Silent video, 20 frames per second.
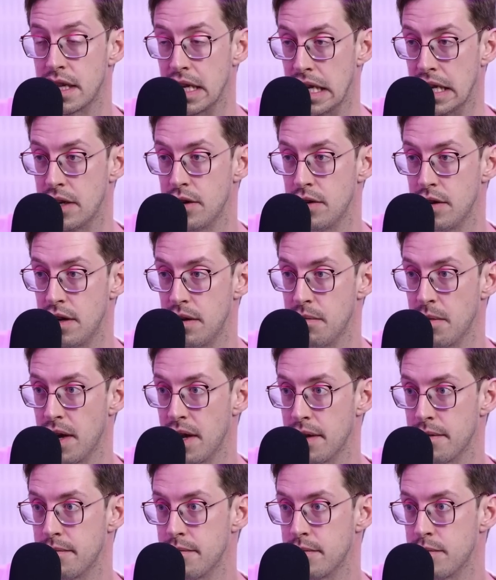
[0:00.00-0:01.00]
I think I do need
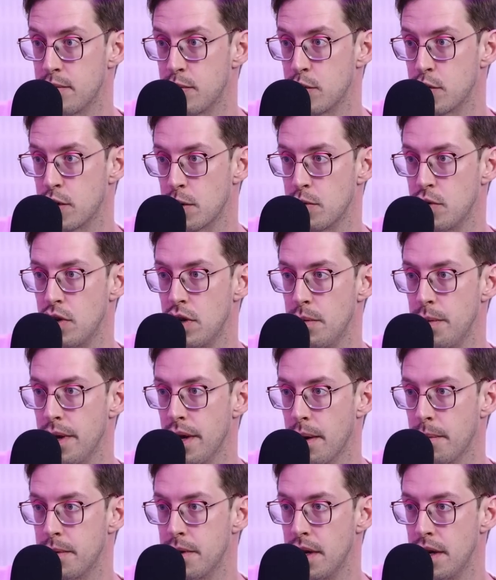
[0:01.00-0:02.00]
my prescription to be
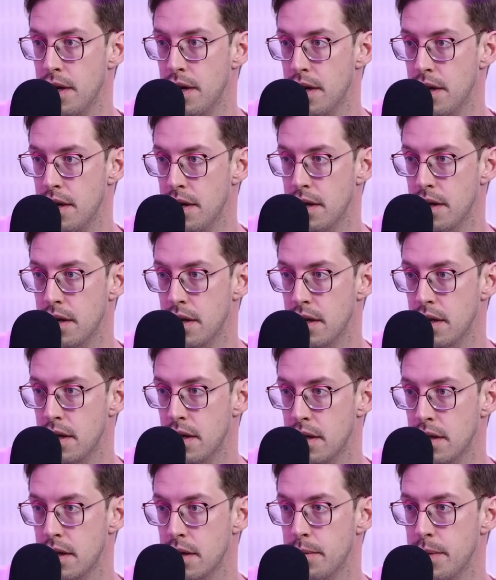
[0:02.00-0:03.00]
updated a
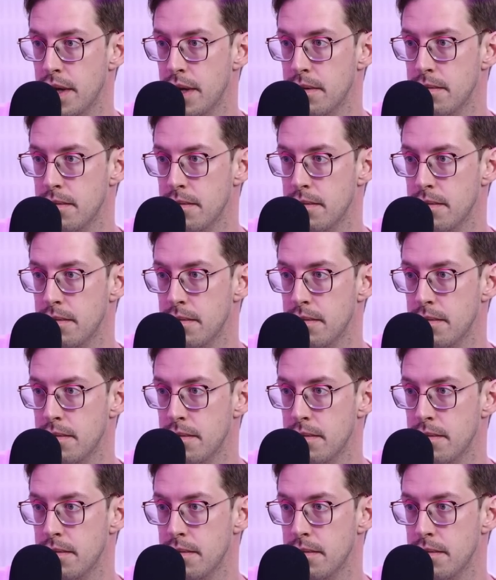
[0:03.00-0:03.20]
little bit.